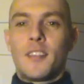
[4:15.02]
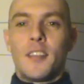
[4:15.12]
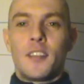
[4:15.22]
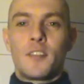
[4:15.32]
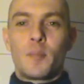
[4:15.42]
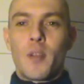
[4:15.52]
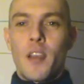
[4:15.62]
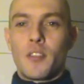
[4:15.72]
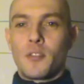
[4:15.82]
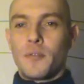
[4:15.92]

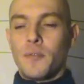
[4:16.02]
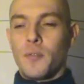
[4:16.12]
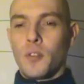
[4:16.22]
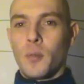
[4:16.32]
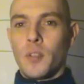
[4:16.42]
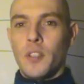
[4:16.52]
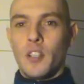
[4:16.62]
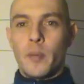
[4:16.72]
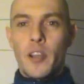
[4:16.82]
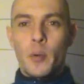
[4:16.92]
dispatch 4-1
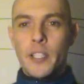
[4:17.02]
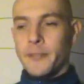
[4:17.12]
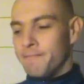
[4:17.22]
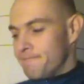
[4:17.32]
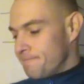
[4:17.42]
DL by OLN.